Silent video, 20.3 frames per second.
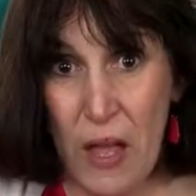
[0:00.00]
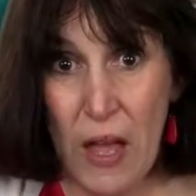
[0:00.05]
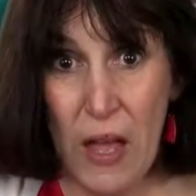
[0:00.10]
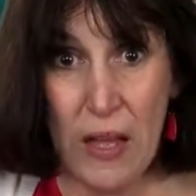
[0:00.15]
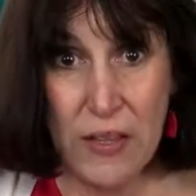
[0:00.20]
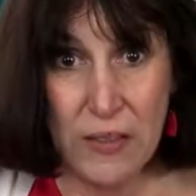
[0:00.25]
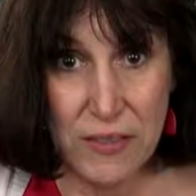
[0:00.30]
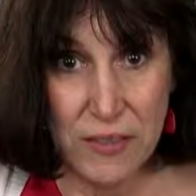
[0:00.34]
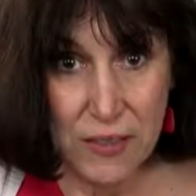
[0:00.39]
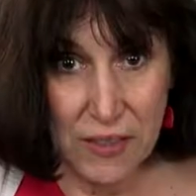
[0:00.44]

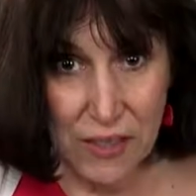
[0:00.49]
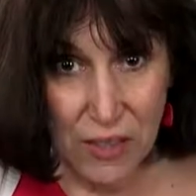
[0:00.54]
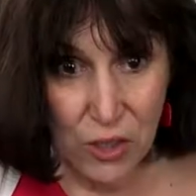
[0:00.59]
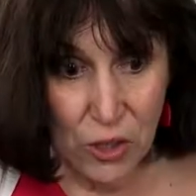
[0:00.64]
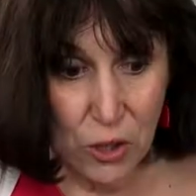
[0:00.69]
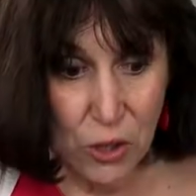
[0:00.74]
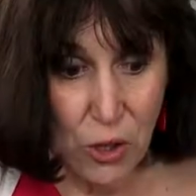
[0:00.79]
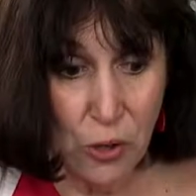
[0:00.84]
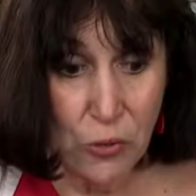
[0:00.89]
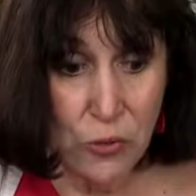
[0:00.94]
And sitting
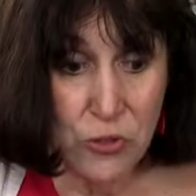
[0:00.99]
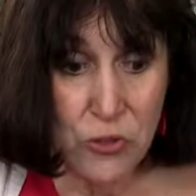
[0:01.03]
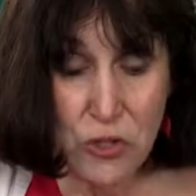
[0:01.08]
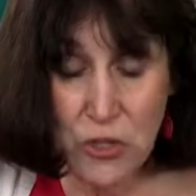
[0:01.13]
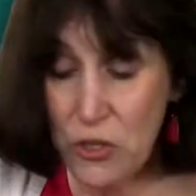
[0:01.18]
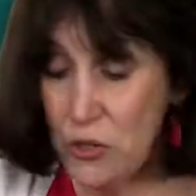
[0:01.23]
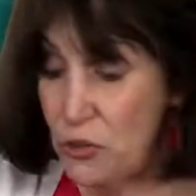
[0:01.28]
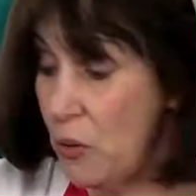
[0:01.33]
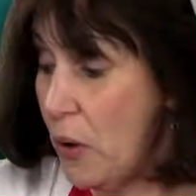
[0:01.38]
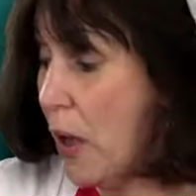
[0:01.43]
close
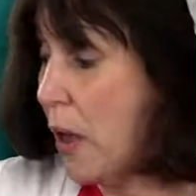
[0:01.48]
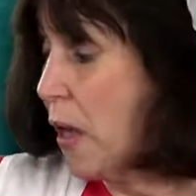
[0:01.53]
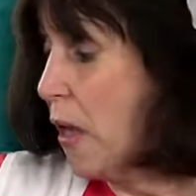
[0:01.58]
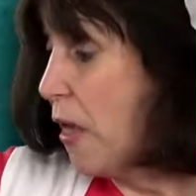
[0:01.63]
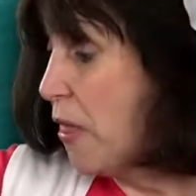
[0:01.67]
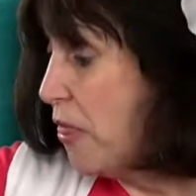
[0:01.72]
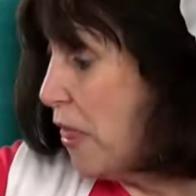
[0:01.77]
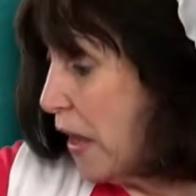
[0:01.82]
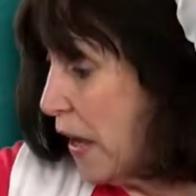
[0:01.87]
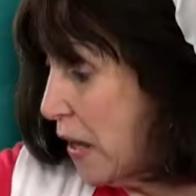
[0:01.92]
to you,
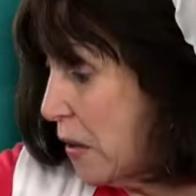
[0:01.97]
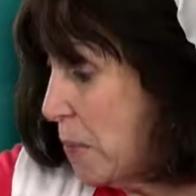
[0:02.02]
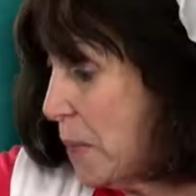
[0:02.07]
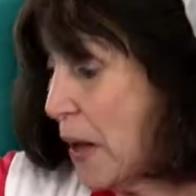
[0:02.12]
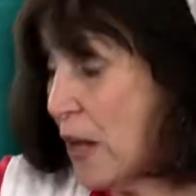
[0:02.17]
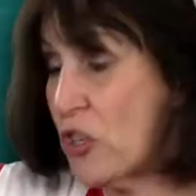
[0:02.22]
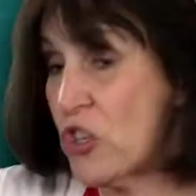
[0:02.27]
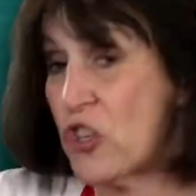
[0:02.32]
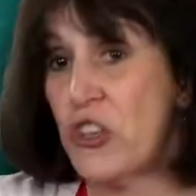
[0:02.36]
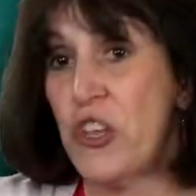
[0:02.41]
they can
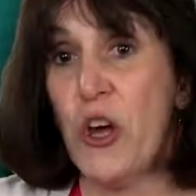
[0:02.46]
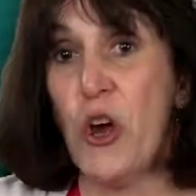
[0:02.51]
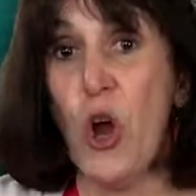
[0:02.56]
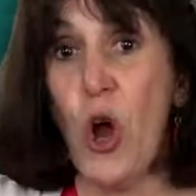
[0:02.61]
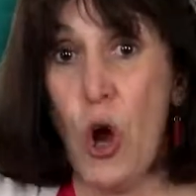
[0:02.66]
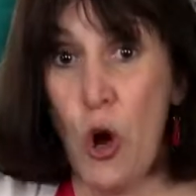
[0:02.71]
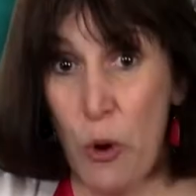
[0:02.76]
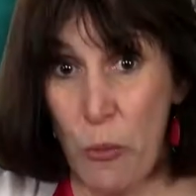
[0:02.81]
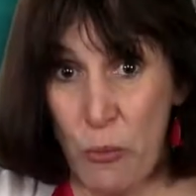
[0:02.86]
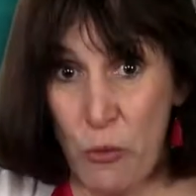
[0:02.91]
match their
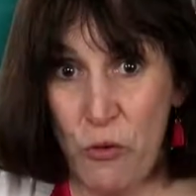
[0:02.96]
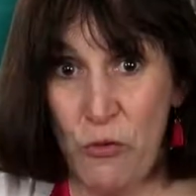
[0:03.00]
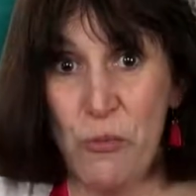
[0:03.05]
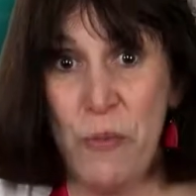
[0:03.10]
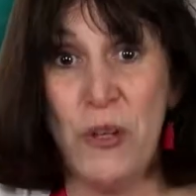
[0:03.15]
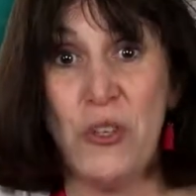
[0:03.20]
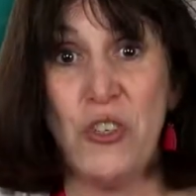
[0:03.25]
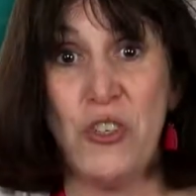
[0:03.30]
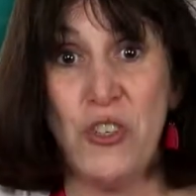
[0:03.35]
arm movement